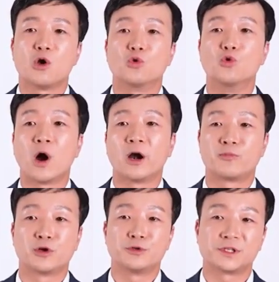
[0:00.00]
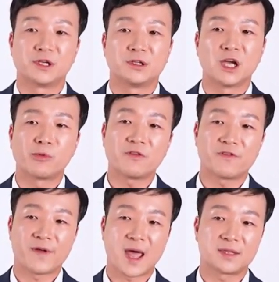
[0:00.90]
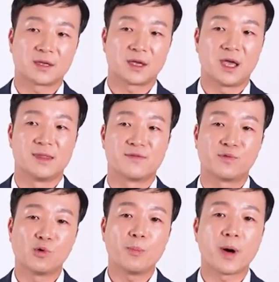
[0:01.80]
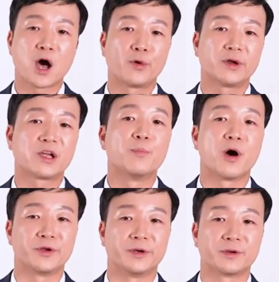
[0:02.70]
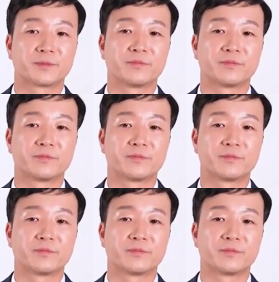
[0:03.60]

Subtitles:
who are producing double fed and full power converter.